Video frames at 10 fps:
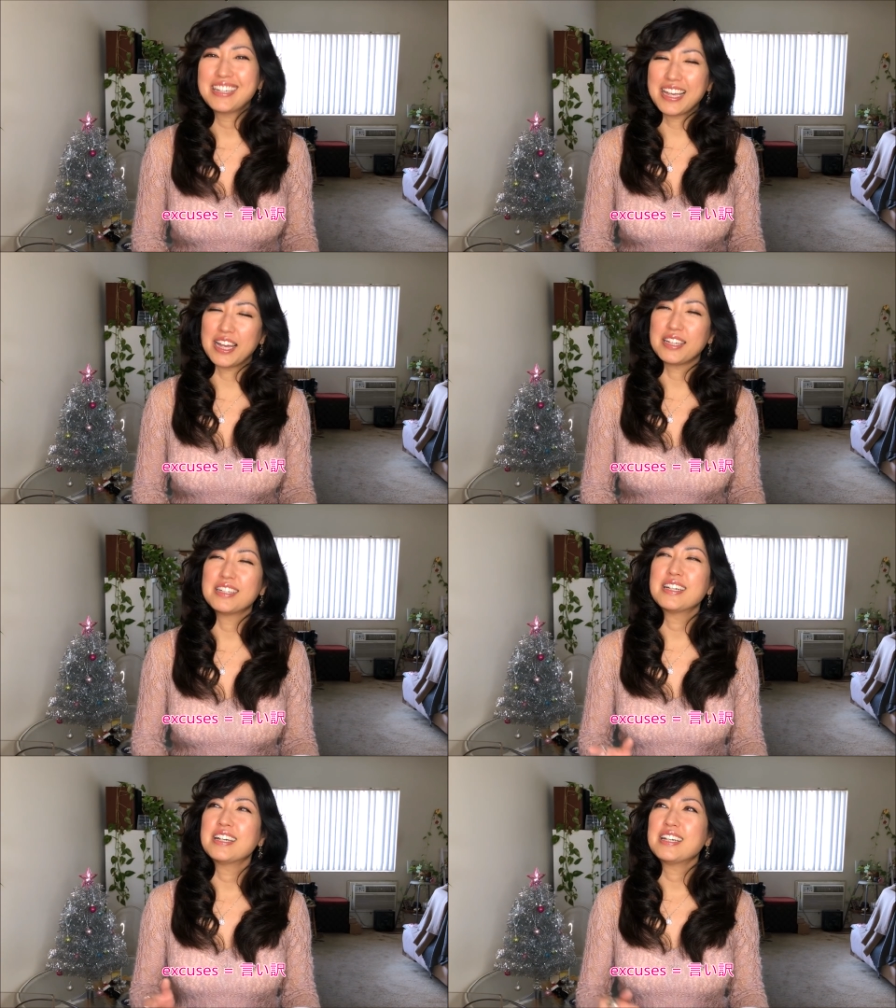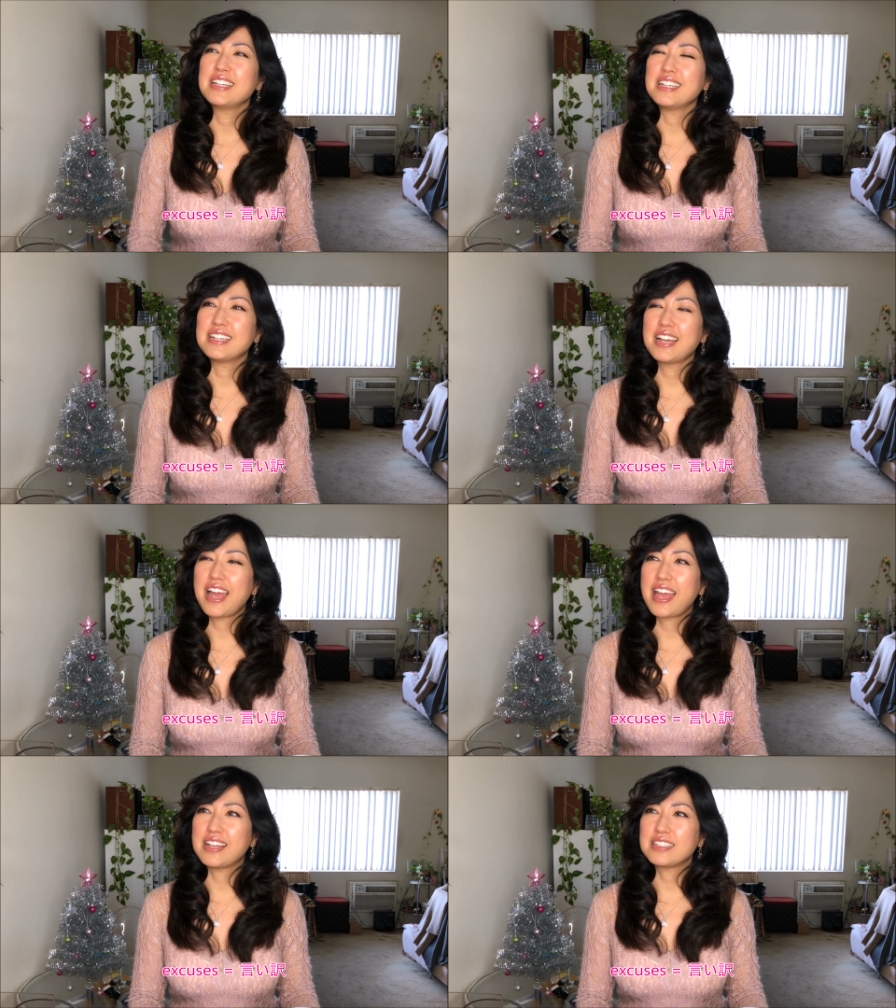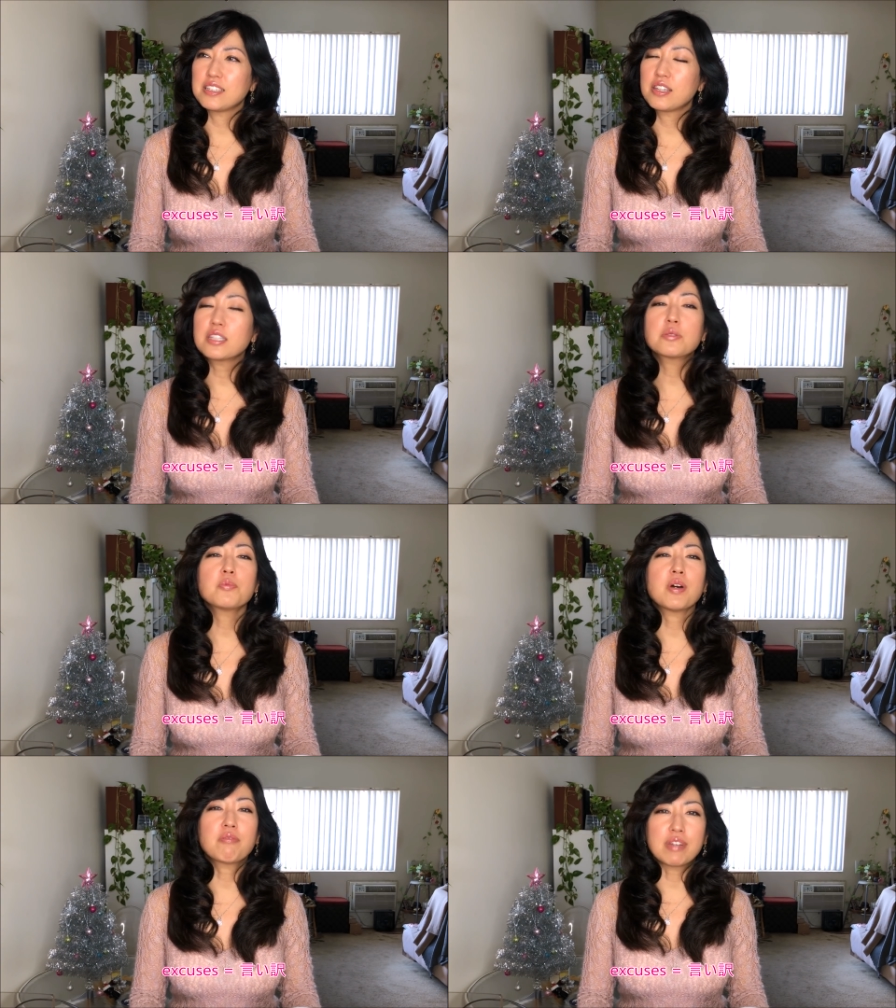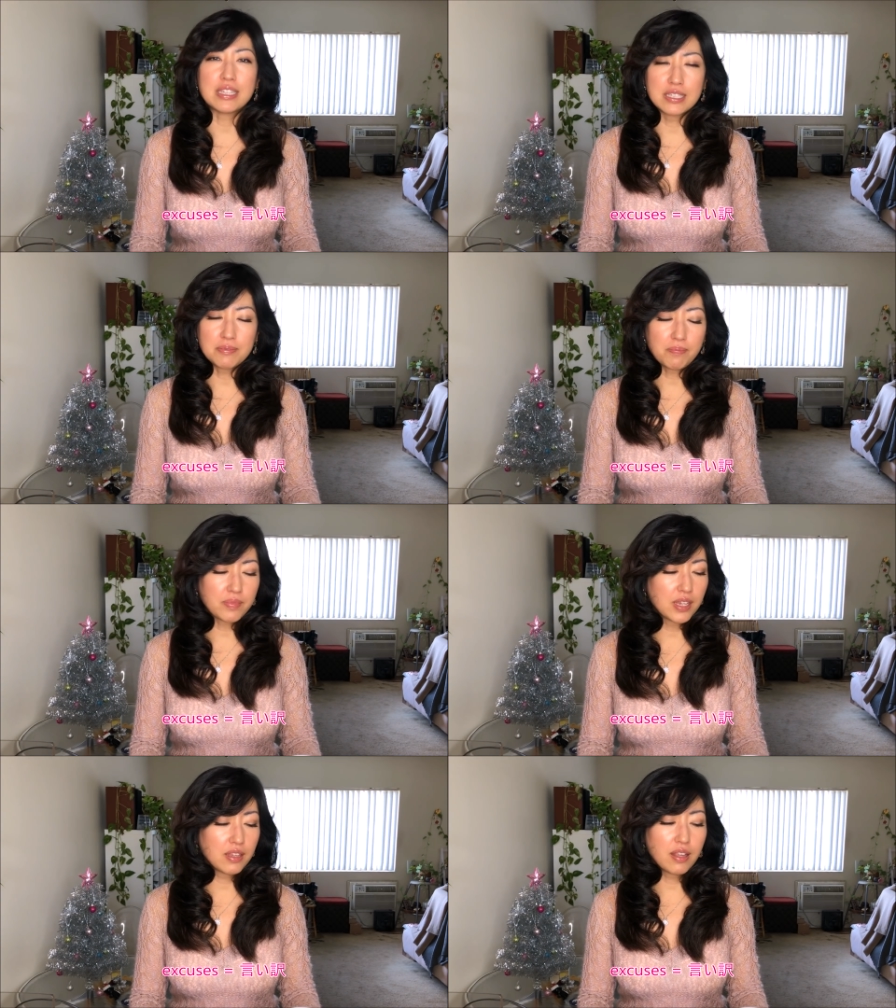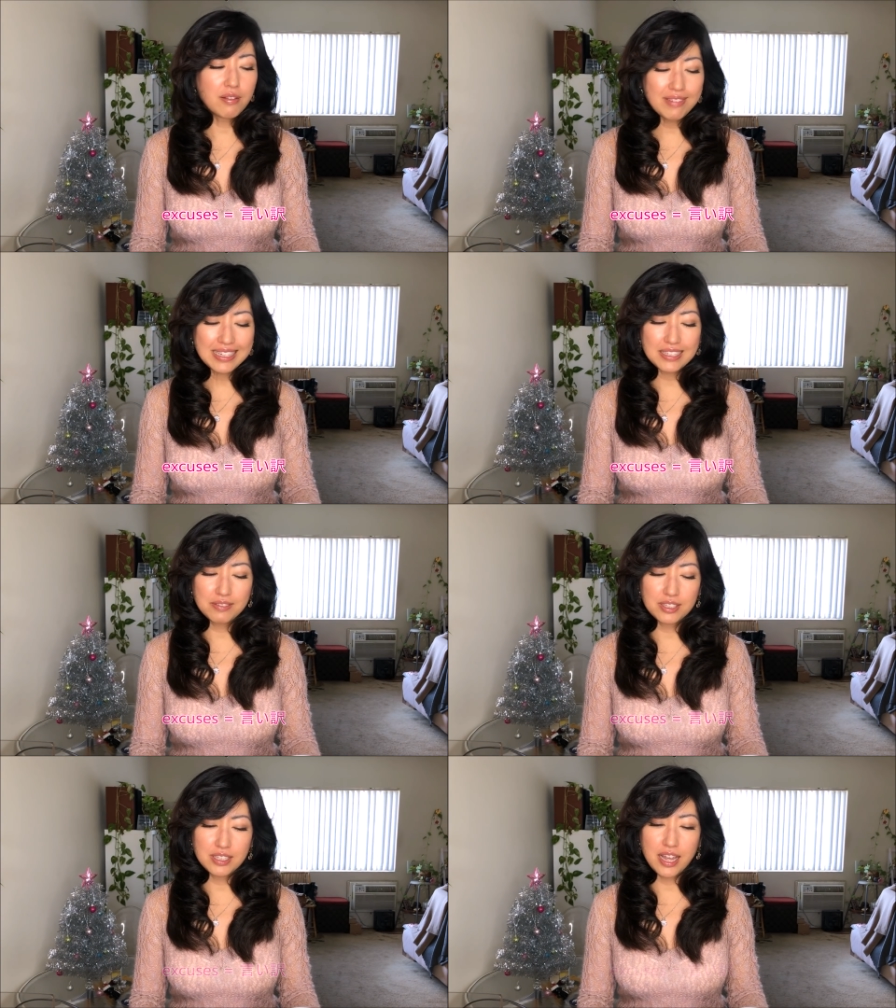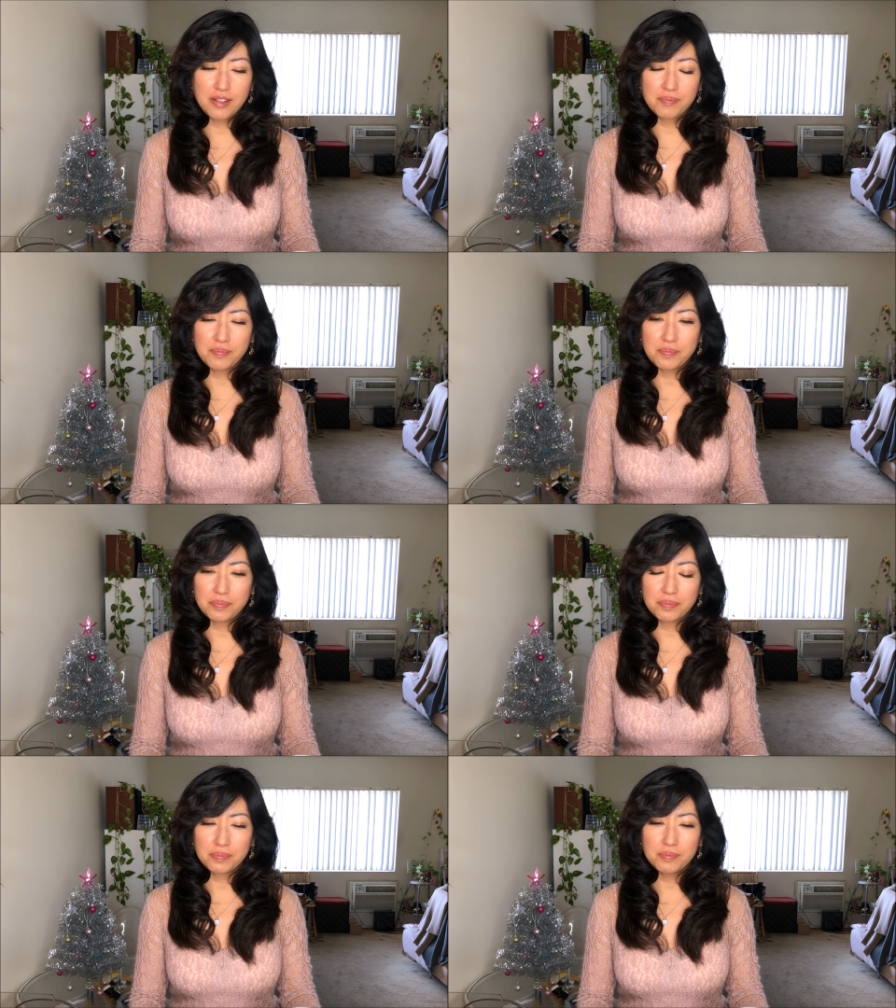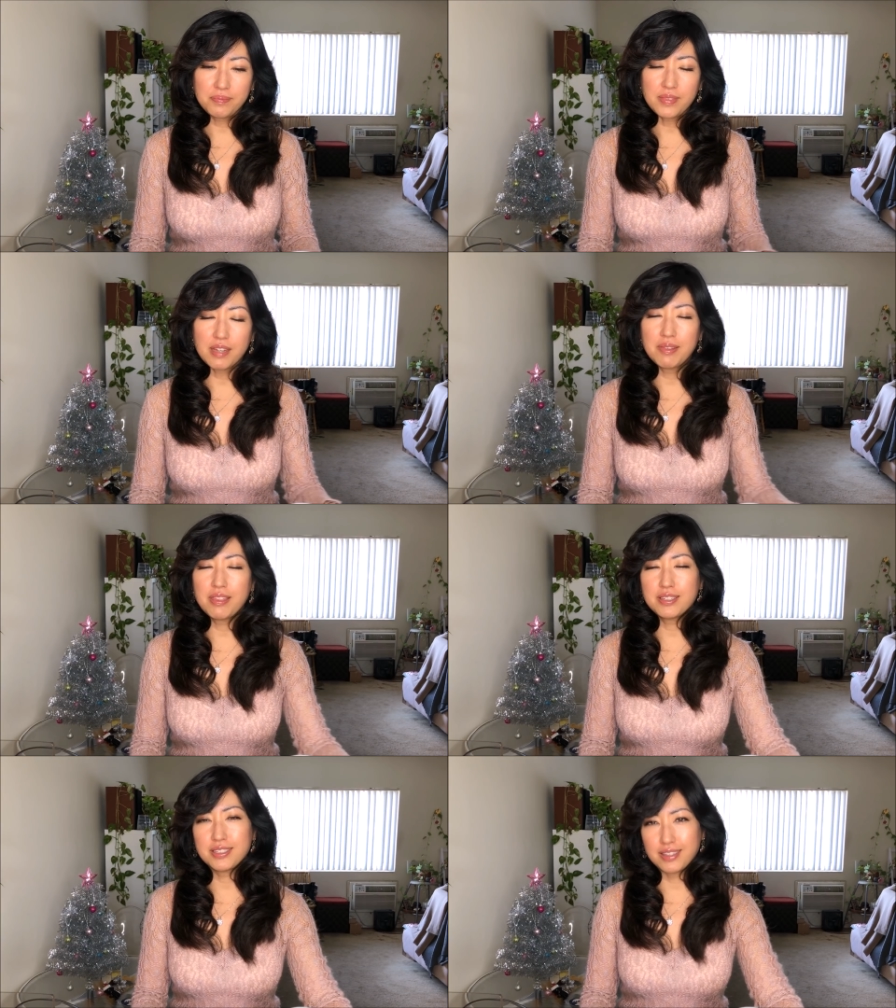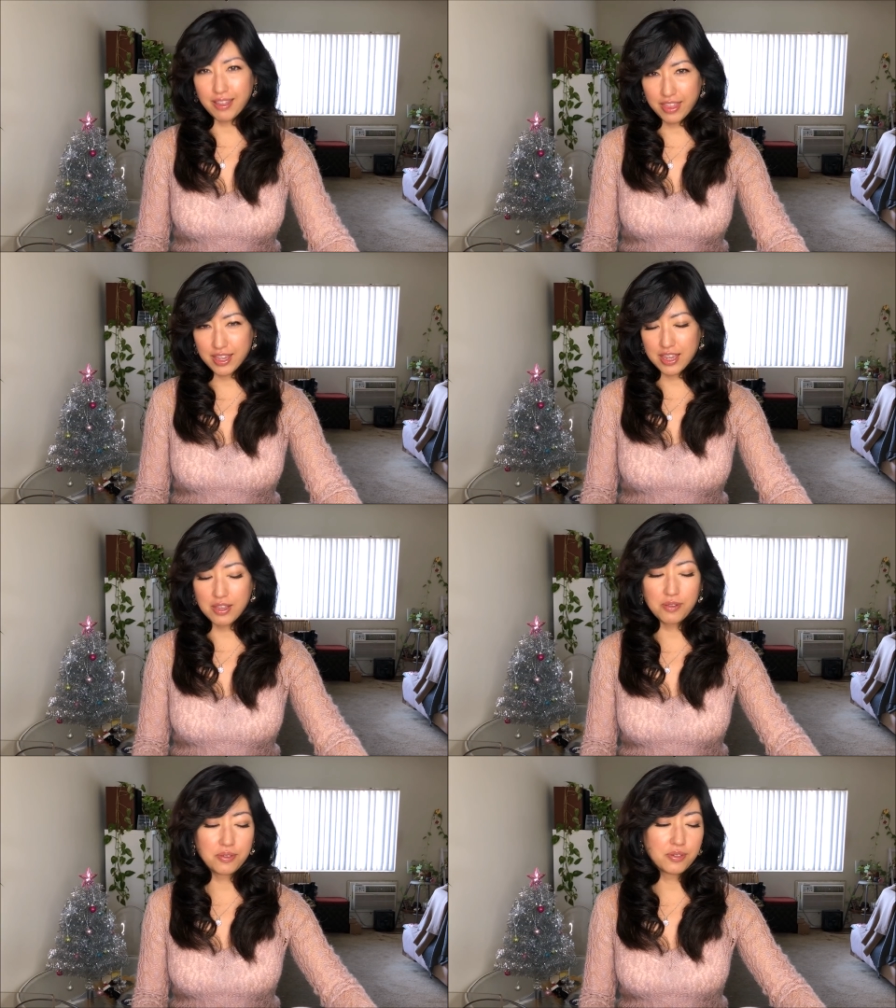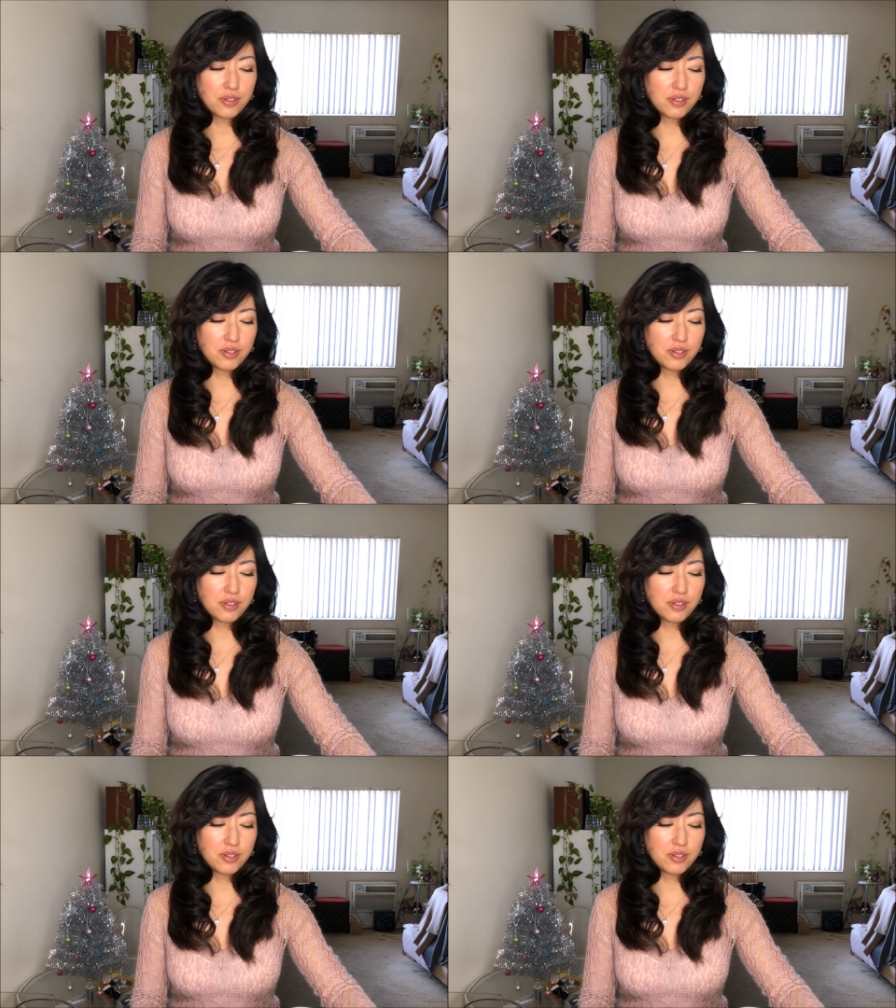Yeah, and that's one reason. Another reason is that, I mean, this is nothing new.